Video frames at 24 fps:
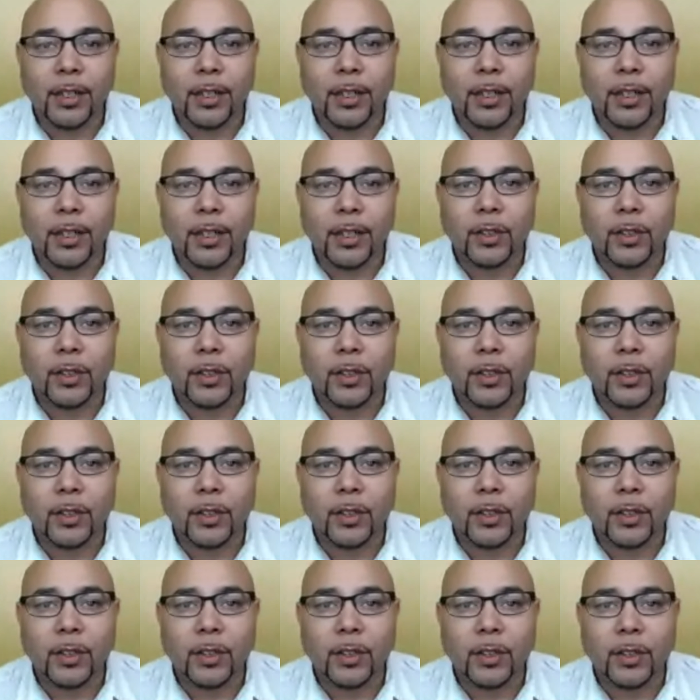So if
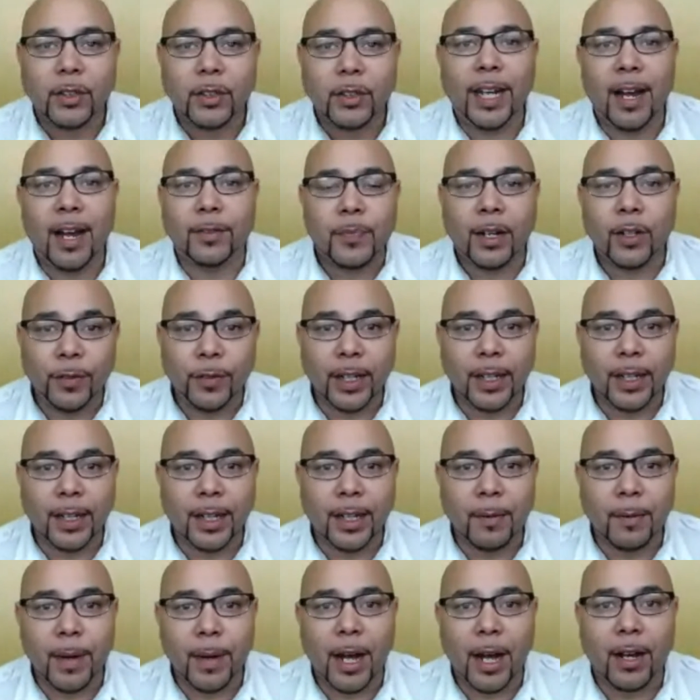we have
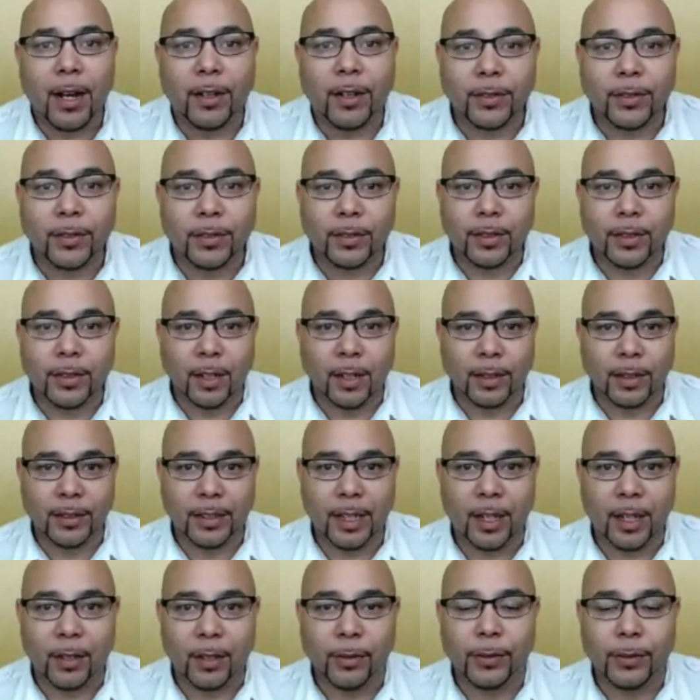a good feeling
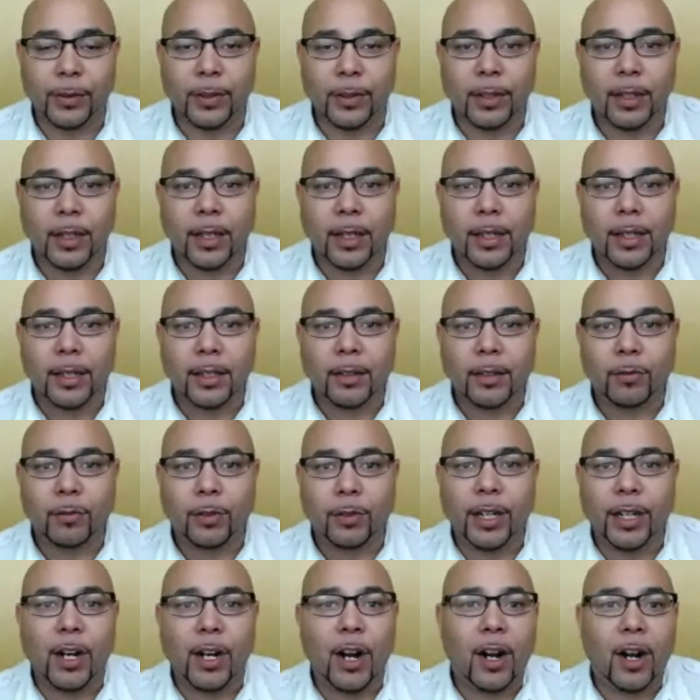about
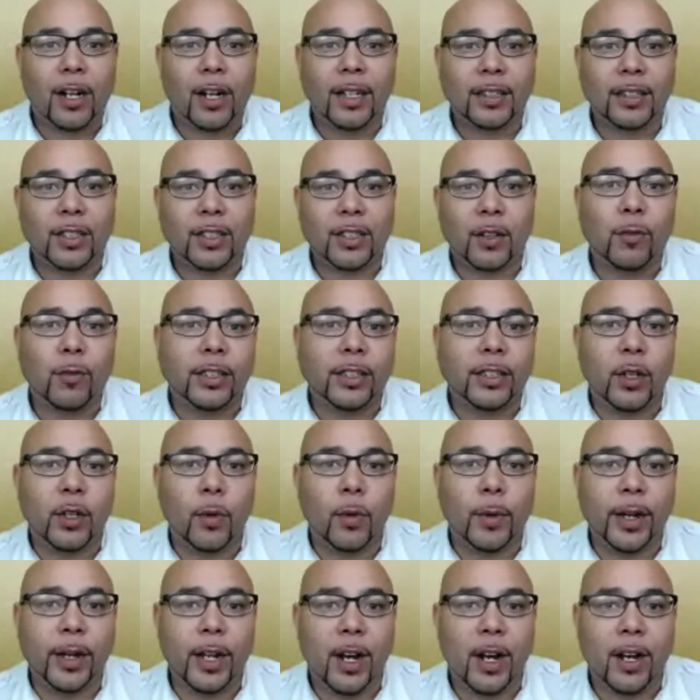ourselves,
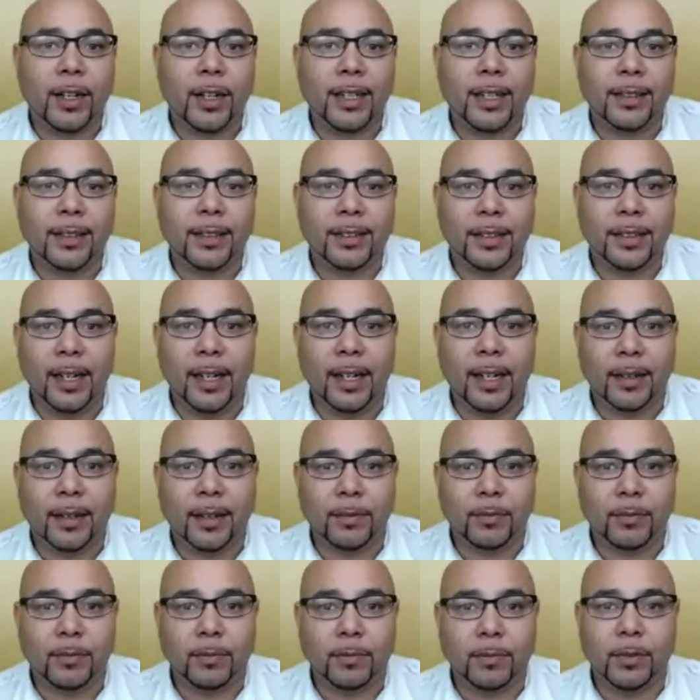regardless of what's going on,
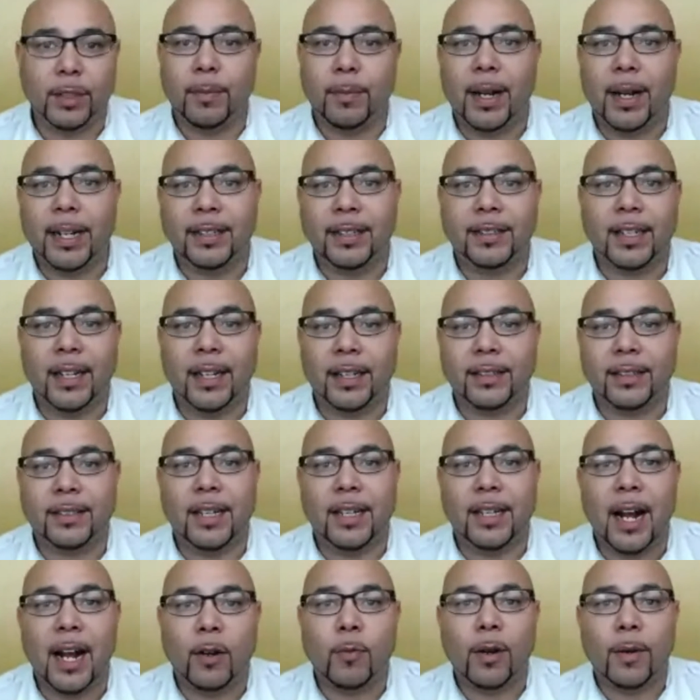let's say somebody
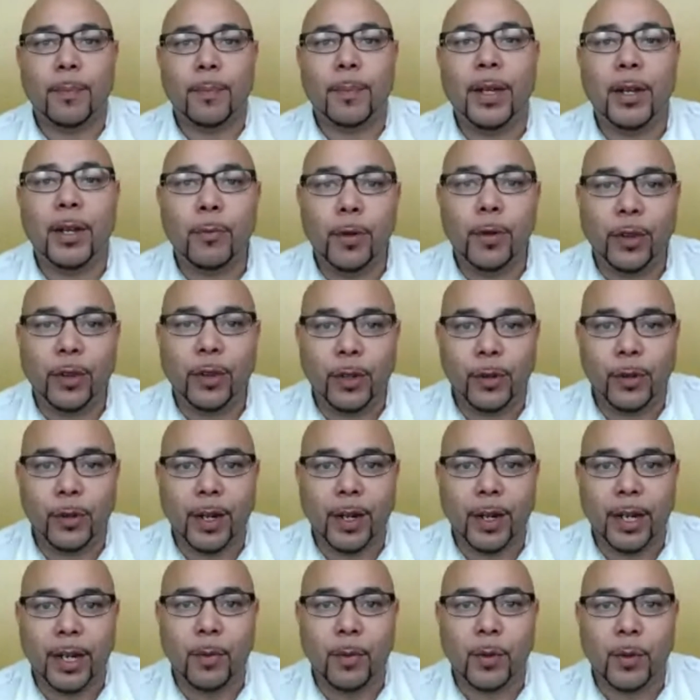says, I don't want to be with
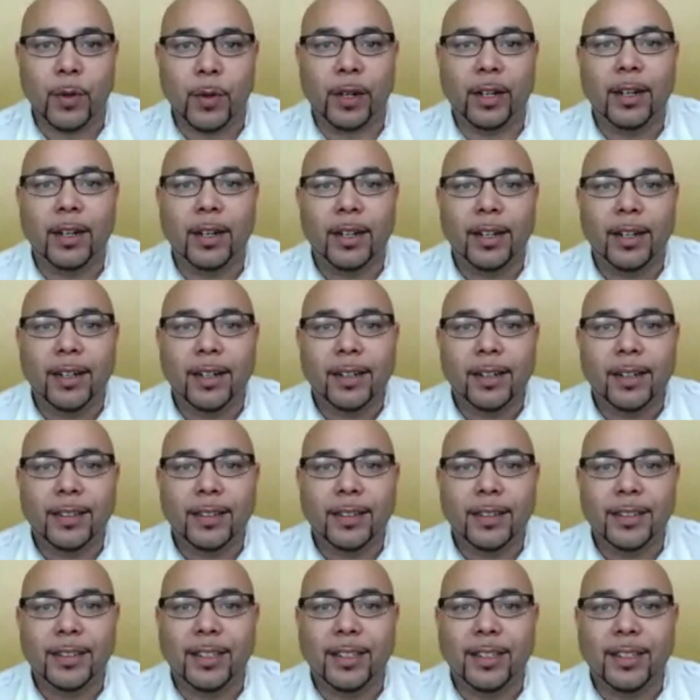you anymore,
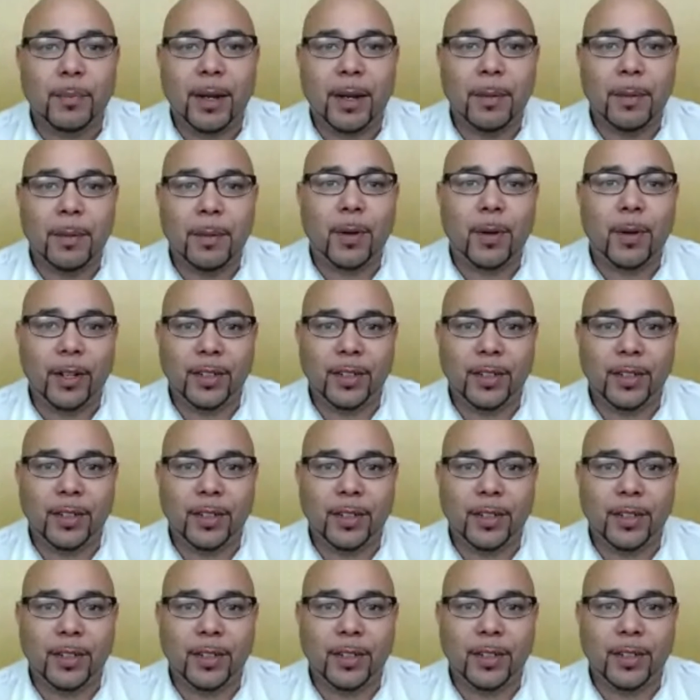my
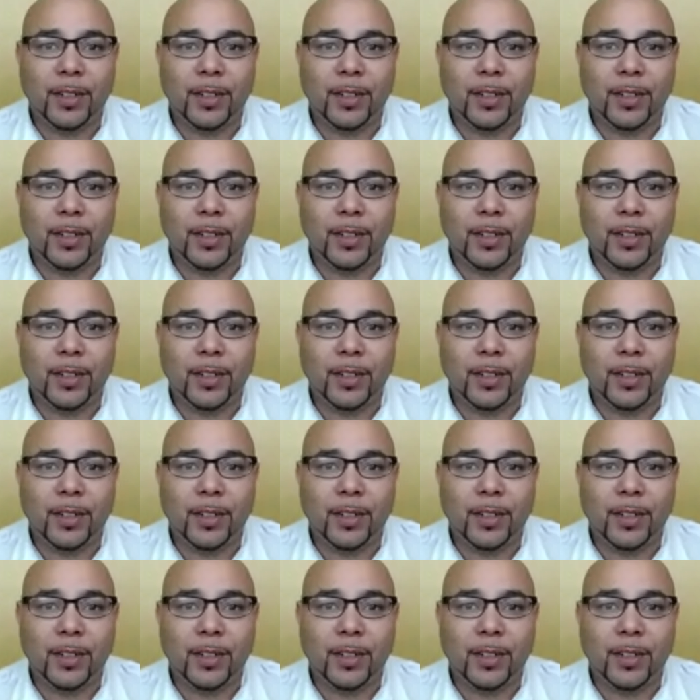partner